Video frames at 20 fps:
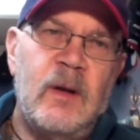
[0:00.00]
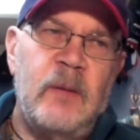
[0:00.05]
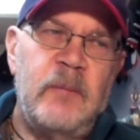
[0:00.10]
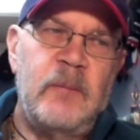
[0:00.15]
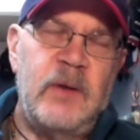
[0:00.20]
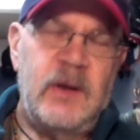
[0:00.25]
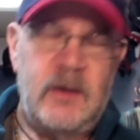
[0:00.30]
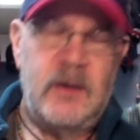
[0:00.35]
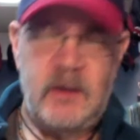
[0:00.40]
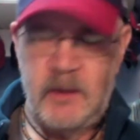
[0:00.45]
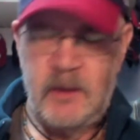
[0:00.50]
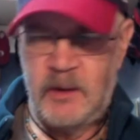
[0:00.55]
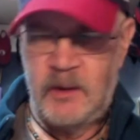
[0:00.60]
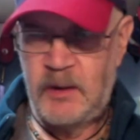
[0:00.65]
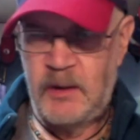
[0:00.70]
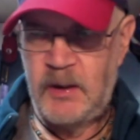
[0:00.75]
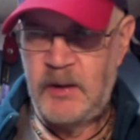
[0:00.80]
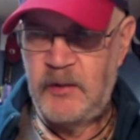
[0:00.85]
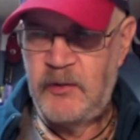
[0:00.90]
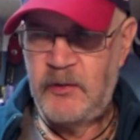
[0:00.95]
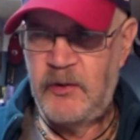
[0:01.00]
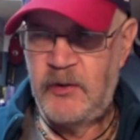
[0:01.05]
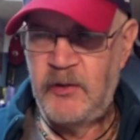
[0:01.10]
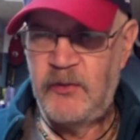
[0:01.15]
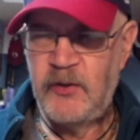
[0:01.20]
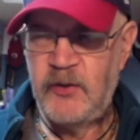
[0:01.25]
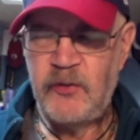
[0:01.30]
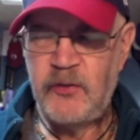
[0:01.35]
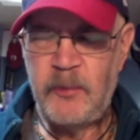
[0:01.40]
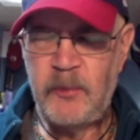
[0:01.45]
mean,
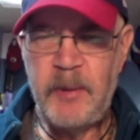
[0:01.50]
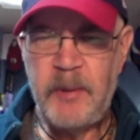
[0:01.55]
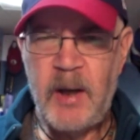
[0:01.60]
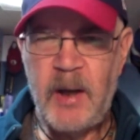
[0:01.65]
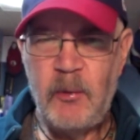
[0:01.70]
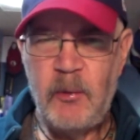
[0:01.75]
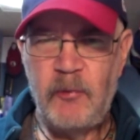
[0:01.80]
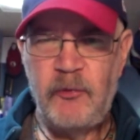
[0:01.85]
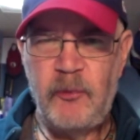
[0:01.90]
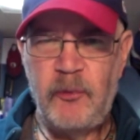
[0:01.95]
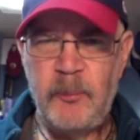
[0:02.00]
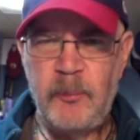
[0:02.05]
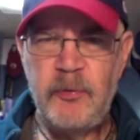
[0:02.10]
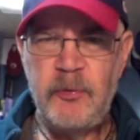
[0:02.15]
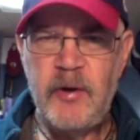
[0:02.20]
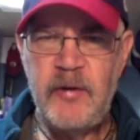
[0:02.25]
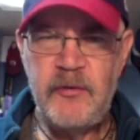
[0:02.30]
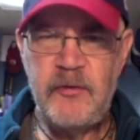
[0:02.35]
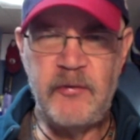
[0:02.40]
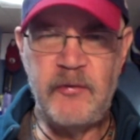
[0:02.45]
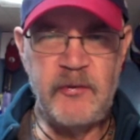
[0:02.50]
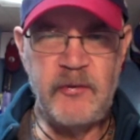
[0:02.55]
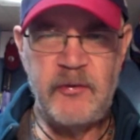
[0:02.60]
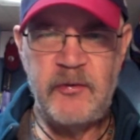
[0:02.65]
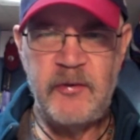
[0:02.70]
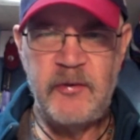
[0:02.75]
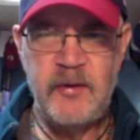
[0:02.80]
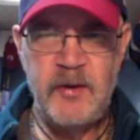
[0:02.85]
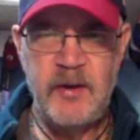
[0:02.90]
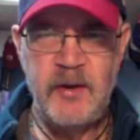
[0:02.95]
he's such a powerful
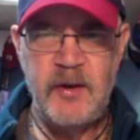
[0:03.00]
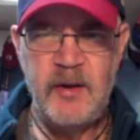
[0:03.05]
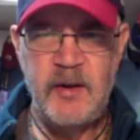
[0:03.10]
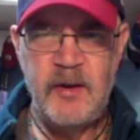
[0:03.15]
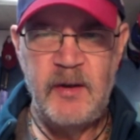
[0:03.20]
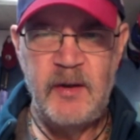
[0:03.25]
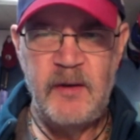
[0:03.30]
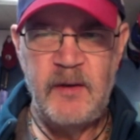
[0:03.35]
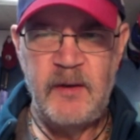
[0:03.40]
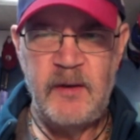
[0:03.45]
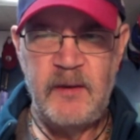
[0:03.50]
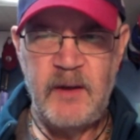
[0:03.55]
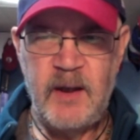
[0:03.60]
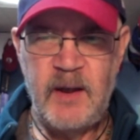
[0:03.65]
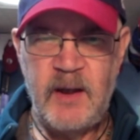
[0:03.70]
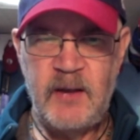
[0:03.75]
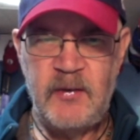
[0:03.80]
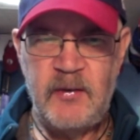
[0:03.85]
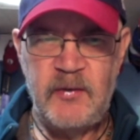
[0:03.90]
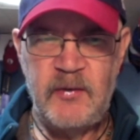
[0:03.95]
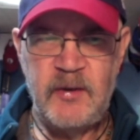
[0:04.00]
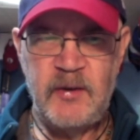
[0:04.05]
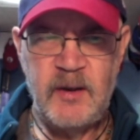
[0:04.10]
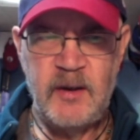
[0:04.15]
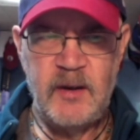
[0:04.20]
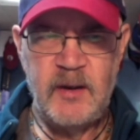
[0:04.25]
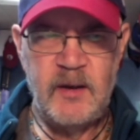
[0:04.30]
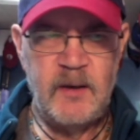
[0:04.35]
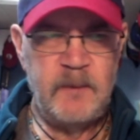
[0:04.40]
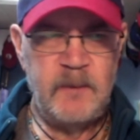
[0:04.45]
presence that
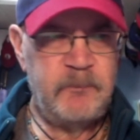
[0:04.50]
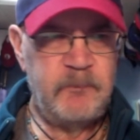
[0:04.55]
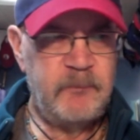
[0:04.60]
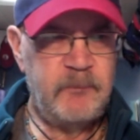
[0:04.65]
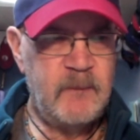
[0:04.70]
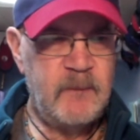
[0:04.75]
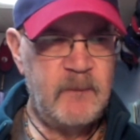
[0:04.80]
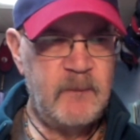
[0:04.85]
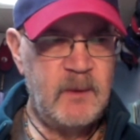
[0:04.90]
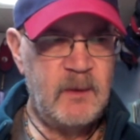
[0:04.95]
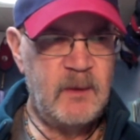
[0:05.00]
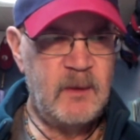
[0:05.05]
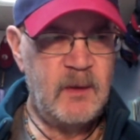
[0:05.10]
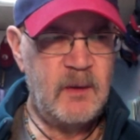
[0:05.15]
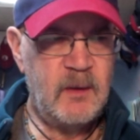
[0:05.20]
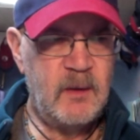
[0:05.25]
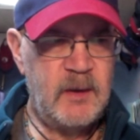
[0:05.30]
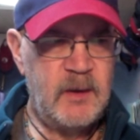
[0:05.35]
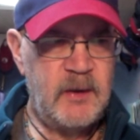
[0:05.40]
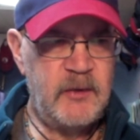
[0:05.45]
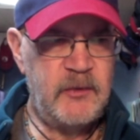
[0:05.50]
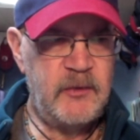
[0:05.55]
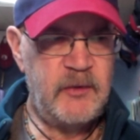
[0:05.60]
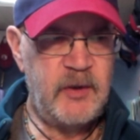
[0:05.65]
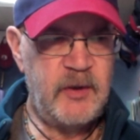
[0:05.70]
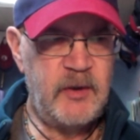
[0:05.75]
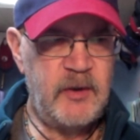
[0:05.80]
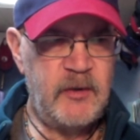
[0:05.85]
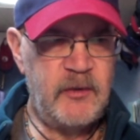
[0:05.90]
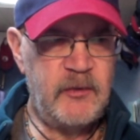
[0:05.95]

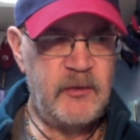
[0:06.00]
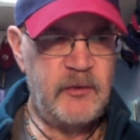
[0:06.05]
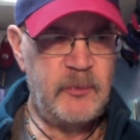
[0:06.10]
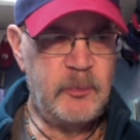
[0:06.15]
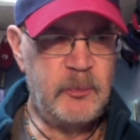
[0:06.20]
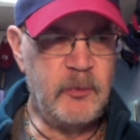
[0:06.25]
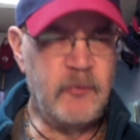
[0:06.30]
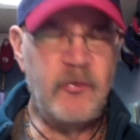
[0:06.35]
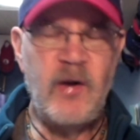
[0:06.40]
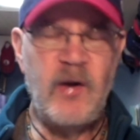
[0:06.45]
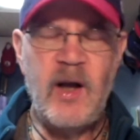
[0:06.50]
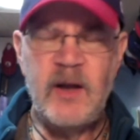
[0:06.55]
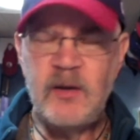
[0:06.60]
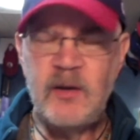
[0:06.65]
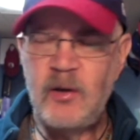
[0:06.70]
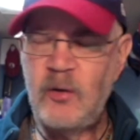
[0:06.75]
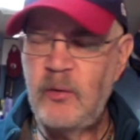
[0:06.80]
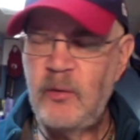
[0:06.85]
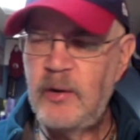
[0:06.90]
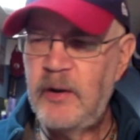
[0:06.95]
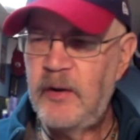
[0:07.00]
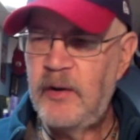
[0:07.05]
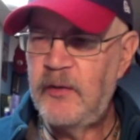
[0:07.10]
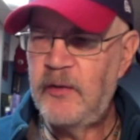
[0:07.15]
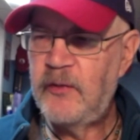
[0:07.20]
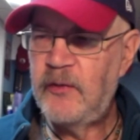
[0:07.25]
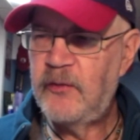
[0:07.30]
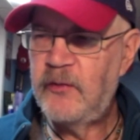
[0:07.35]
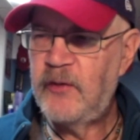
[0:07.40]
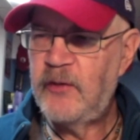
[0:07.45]
his bravado,
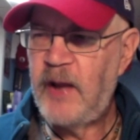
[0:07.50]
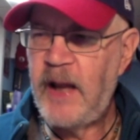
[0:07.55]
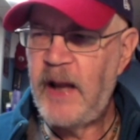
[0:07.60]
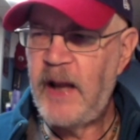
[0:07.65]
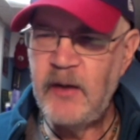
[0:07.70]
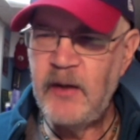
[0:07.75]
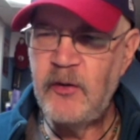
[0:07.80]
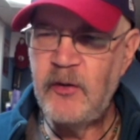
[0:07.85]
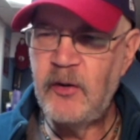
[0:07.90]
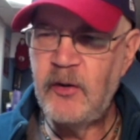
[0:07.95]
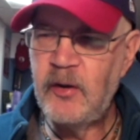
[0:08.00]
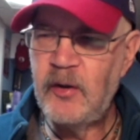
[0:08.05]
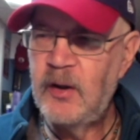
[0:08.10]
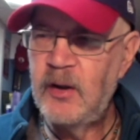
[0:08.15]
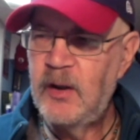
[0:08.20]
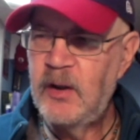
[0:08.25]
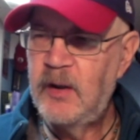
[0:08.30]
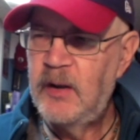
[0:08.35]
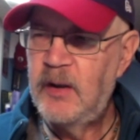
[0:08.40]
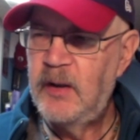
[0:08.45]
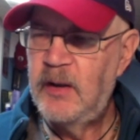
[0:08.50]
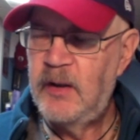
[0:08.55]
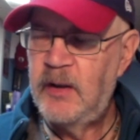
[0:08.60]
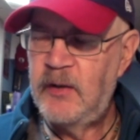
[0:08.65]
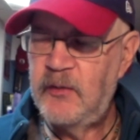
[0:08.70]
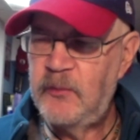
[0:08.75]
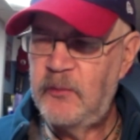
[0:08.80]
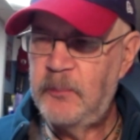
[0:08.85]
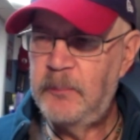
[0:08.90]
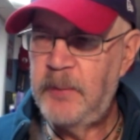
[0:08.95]
his anger,
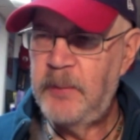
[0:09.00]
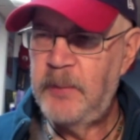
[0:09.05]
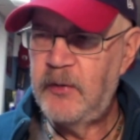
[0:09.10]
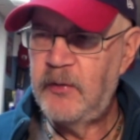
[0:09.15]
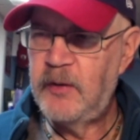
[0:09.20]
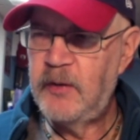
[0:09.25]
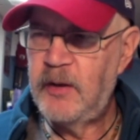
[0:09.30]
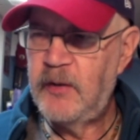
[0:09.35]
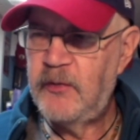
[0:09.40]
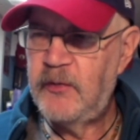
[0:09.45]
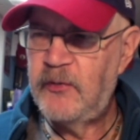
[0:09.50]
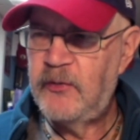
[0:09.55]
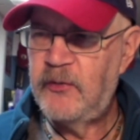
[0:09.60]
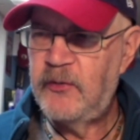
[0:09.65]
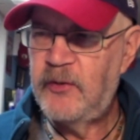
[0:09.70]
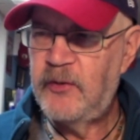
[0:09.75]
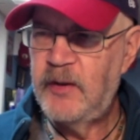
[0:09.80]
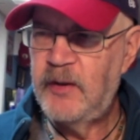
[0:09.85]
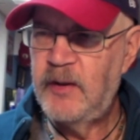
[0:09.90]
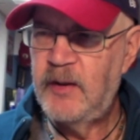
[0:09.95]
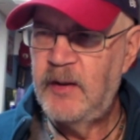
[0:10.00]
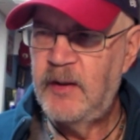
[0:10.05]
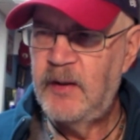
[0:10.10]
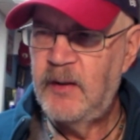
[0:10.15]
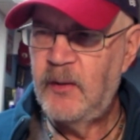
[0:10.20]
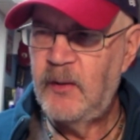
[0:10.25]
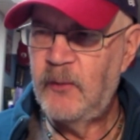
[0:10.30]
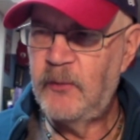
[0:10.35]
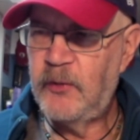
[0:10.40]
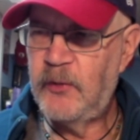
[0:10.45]
his bitterness
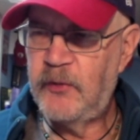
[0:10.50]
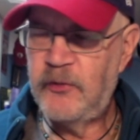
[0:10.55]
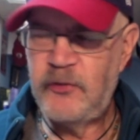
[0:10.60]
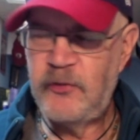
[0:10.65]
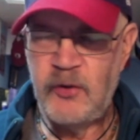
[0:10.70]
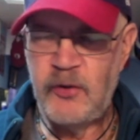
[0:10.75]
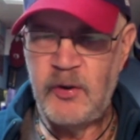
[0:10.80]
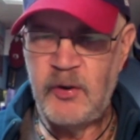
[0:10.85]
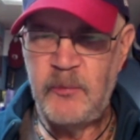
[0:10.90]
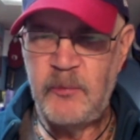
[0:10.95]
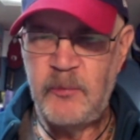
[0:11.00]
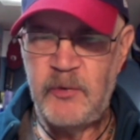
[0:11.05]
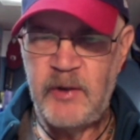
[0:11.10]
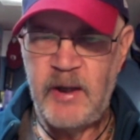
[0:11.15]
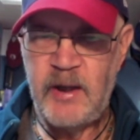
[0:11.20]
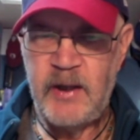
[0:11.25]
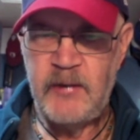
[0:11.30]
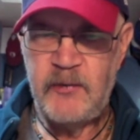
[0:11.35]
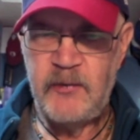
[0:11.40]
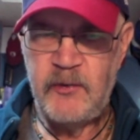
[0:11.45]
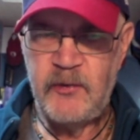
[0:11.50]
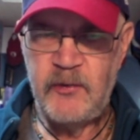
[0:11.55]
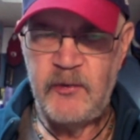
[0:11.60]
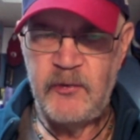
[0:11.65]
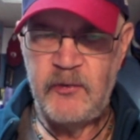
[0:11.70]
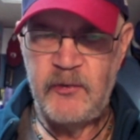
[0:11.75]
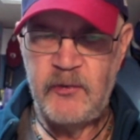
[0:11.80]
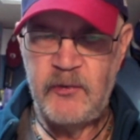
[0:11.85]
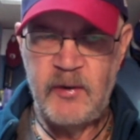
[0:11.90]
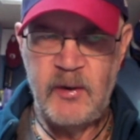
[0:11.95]
over his
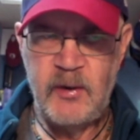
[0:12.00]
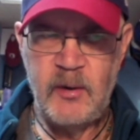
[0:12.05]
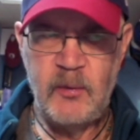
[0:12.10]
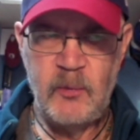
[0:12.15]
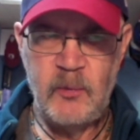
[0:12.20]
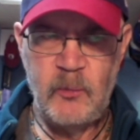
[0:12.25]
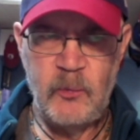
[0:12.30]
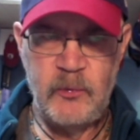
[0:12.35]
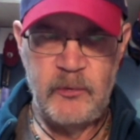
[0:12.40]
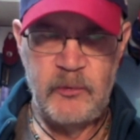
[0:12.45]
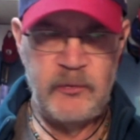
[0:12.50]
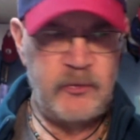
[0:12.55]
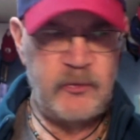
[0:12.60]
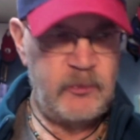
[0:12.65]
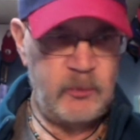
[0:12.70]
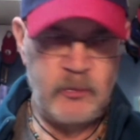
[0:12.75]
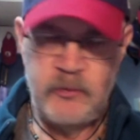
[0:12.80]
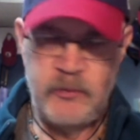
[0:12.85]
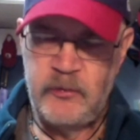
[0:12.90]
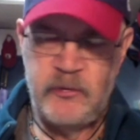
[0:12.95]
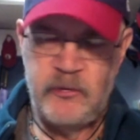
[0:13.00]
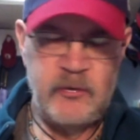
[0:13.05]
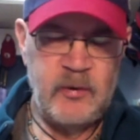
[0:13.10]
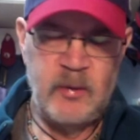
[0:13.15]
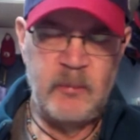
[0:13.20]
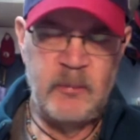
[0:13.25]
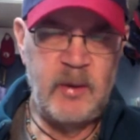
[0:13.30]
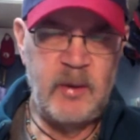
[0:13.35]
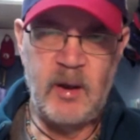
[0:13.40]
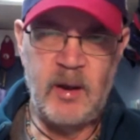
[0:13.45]
circumstances was
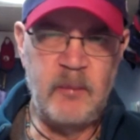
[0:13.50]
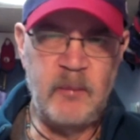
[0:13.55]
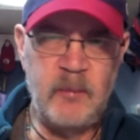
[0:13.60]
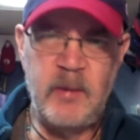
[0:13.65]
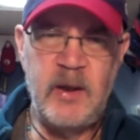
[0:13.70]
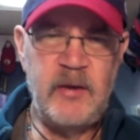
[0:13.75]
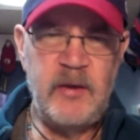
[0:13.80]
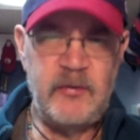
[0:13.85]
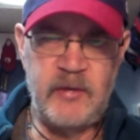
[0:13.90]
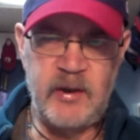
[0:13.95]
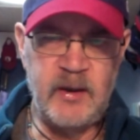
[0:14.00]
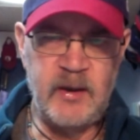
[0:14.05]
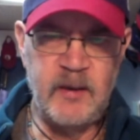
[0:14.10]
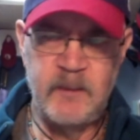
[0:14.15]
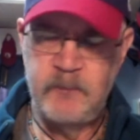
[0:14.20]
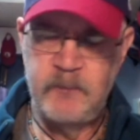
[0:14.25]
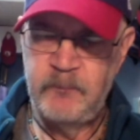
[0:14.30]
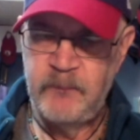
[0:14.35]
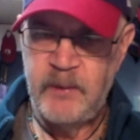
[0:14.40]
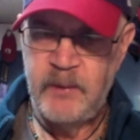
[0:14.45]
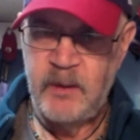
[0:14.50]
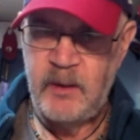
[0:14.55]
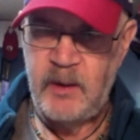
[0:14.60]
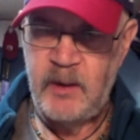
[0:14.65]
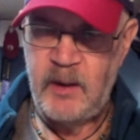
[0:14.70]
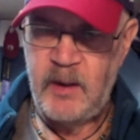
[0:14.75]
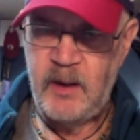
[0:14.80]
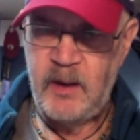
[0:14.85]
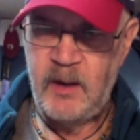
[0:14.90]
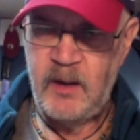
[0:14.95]
amazing.
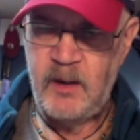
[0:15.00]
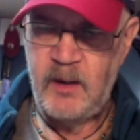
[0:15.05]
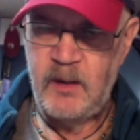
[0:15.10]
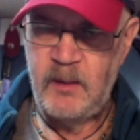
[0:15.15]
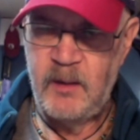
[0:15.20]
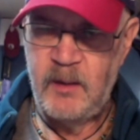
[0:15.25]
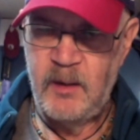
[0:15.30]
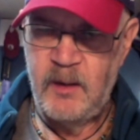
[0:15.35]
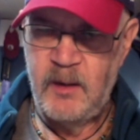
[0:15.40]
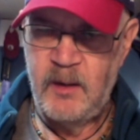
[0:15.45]
Uh,